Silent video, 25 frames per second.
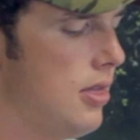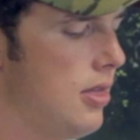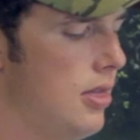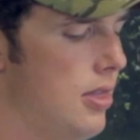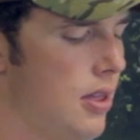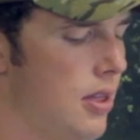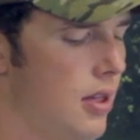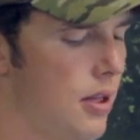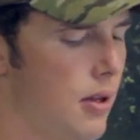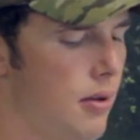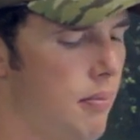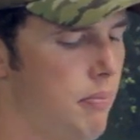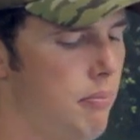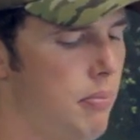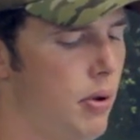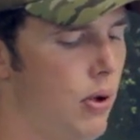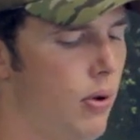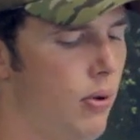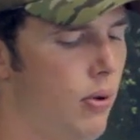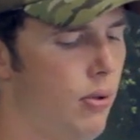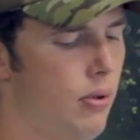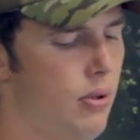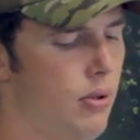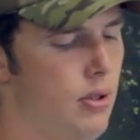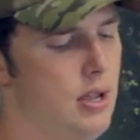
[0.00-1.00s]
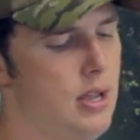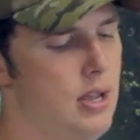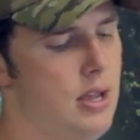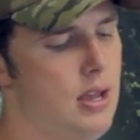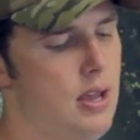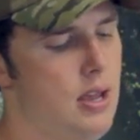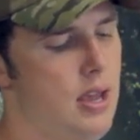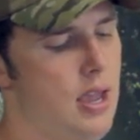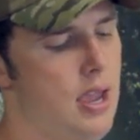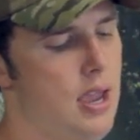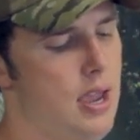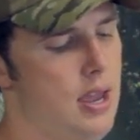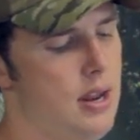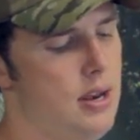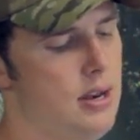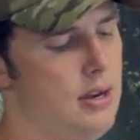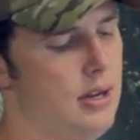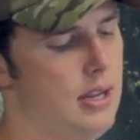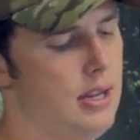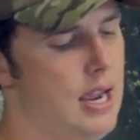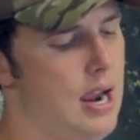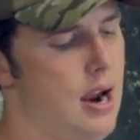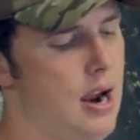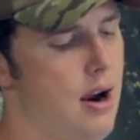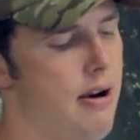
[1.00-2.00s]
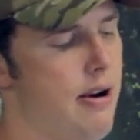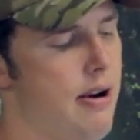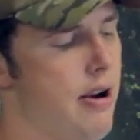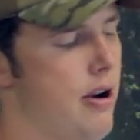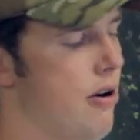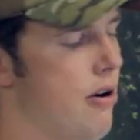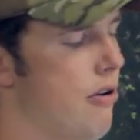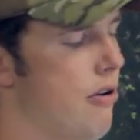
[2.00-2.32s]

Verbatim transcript: the bolt and carrier